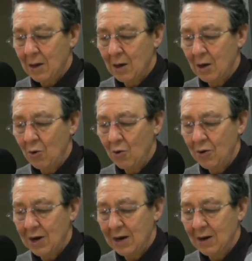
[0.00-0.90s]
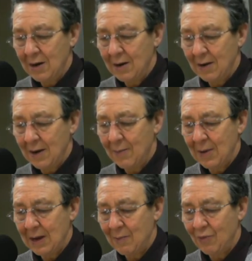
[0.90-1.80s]
chlorine, I
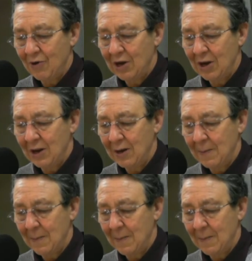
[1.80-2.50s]
might put here.